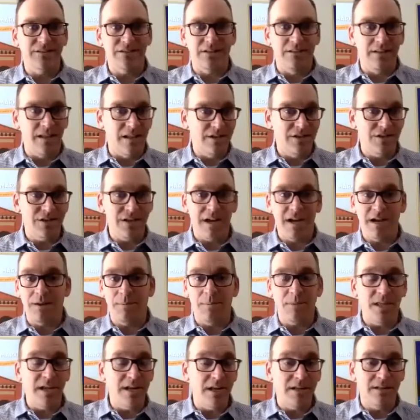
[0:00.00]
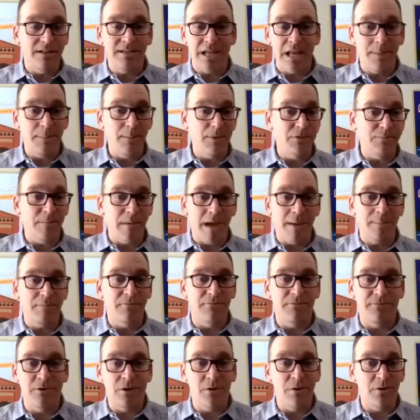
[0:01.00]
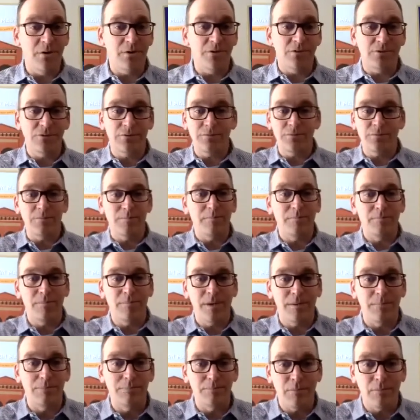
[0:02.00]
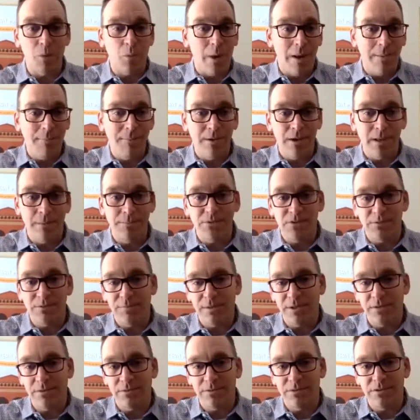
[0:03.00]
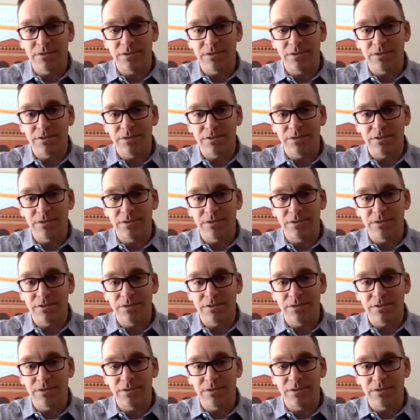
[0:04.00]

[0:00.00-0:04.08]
lunch aide, and cleaning tables, mopping floors, and wiping up spills,